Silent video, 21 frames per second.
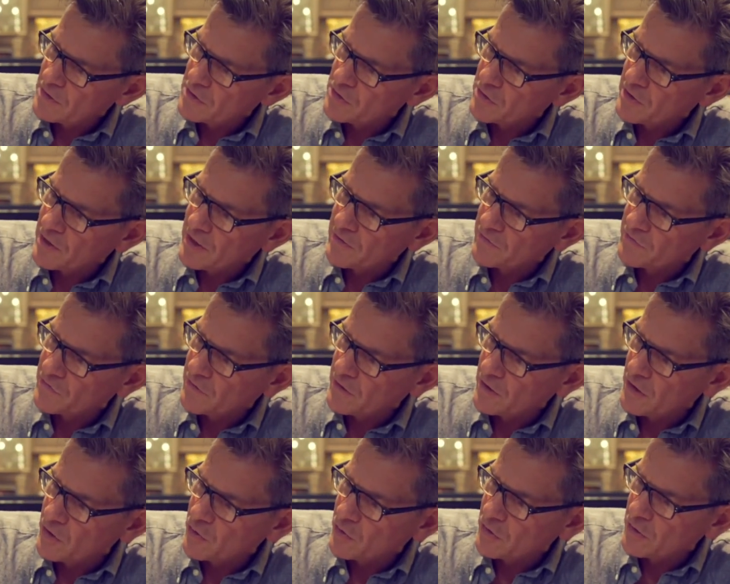you get the
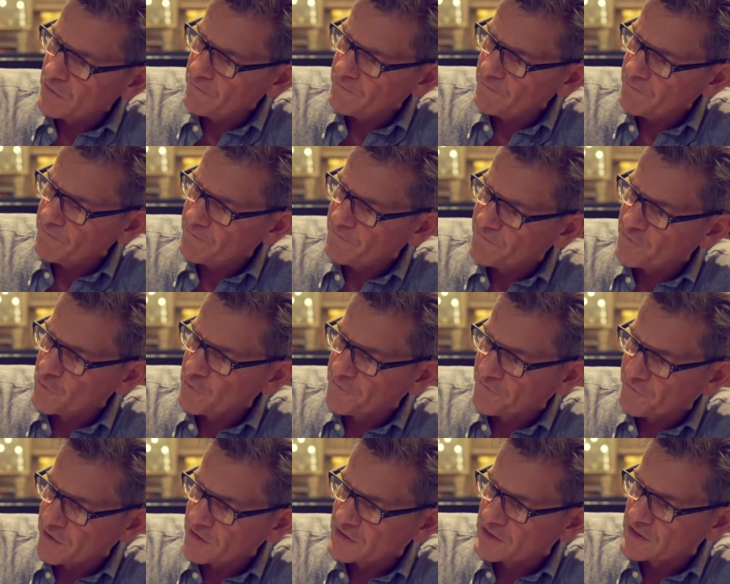logo. 4th
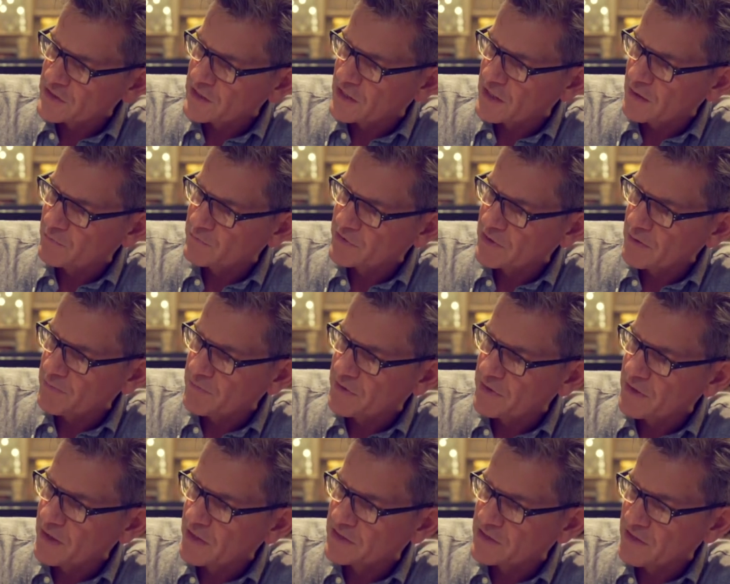Frontier comes up,
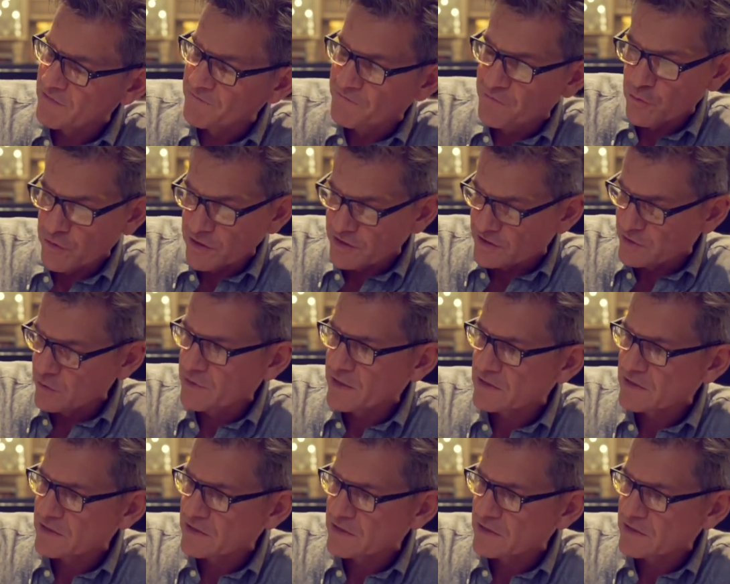1942.